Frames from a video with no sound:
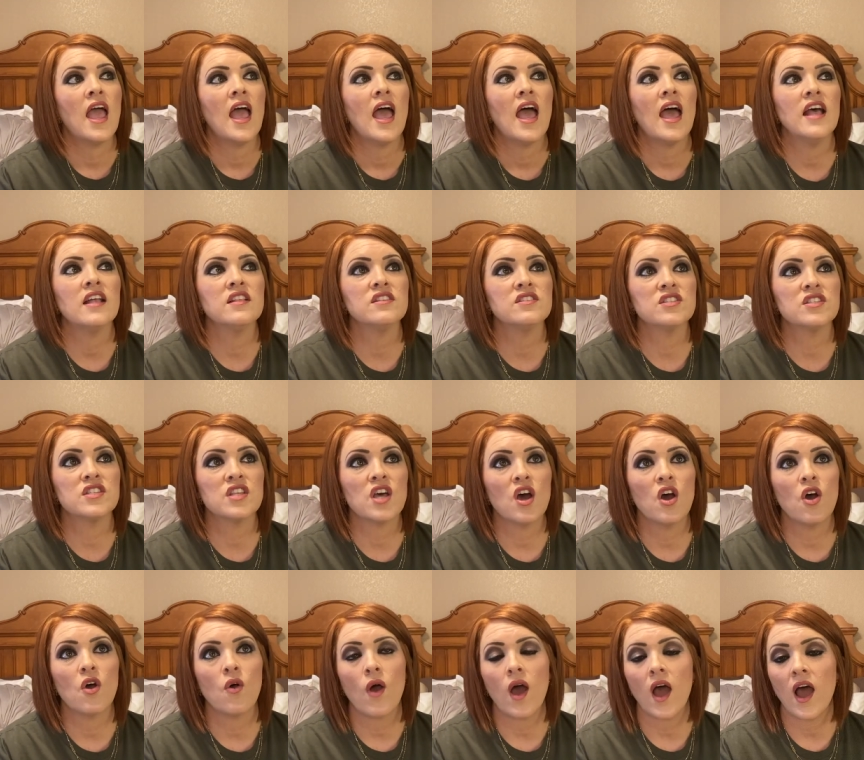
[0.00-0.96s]
And
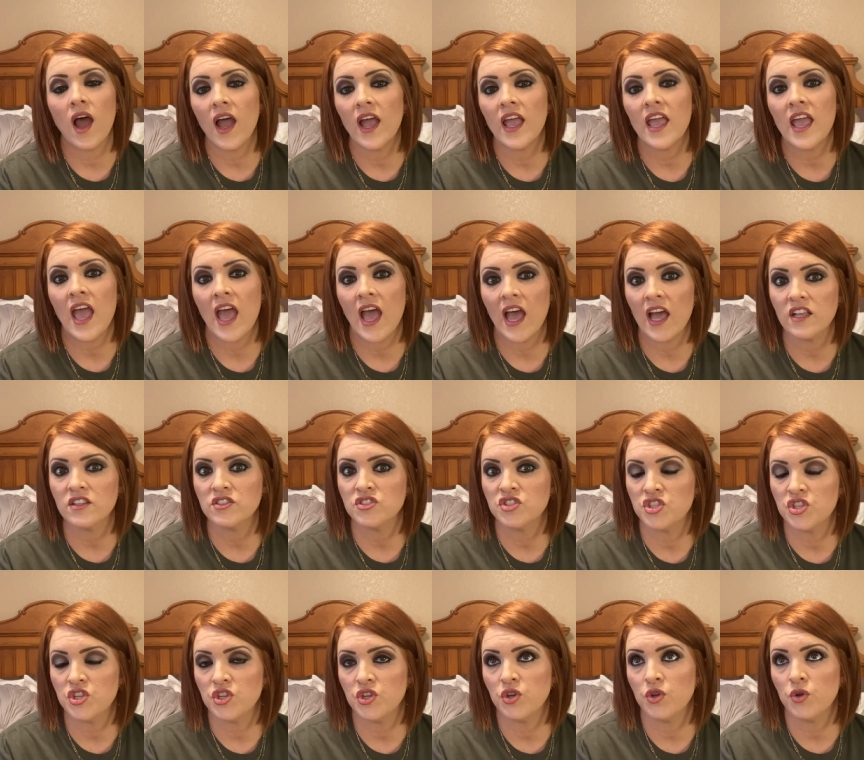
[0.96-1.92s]
so I had
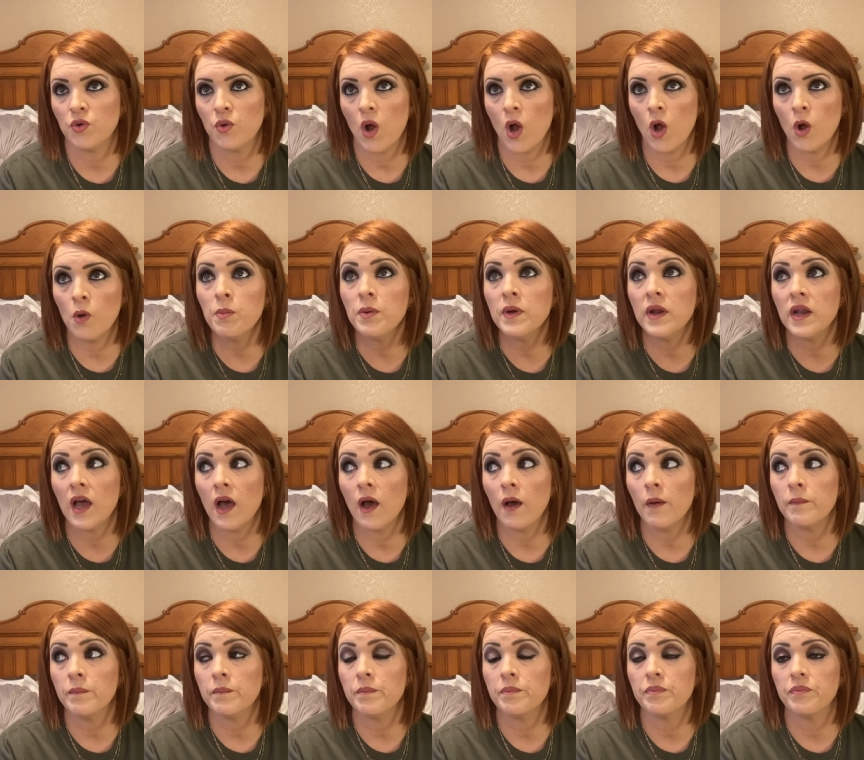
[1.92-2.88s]
to open
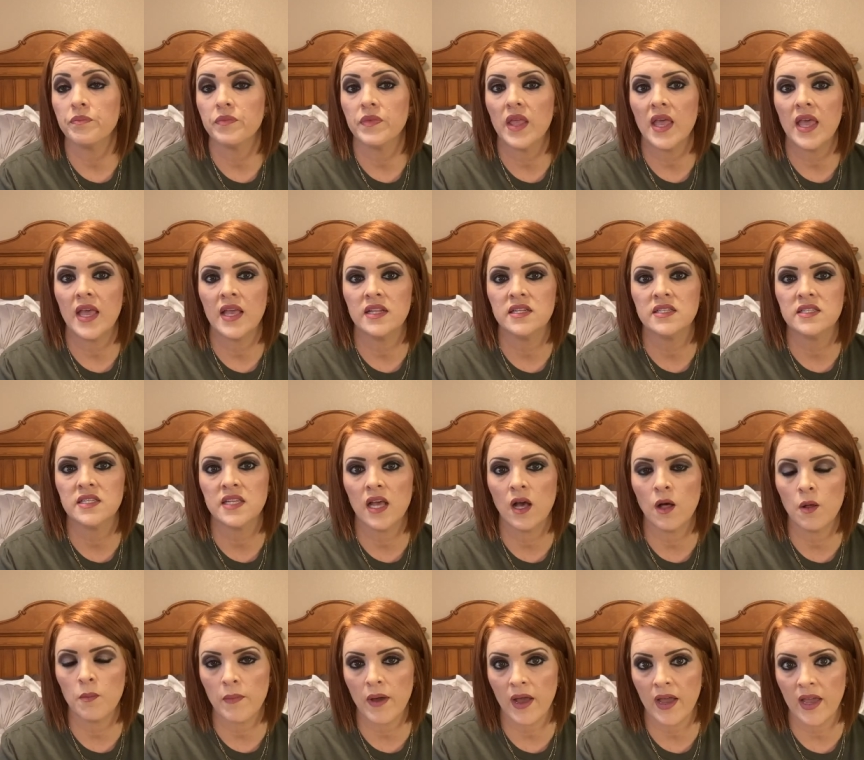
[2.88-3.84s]
up and
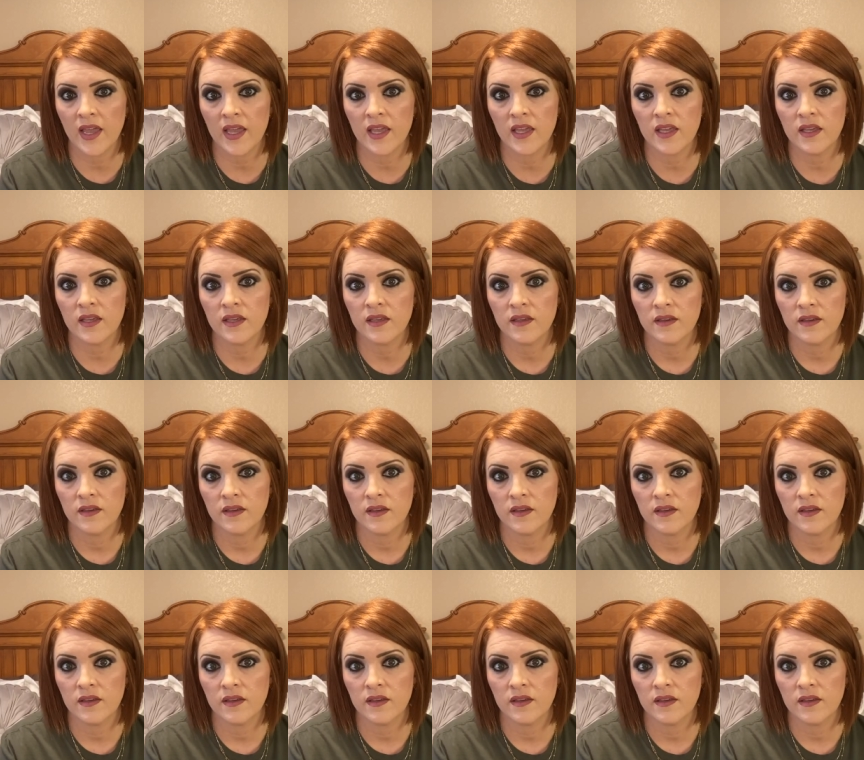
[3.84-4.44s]
tell my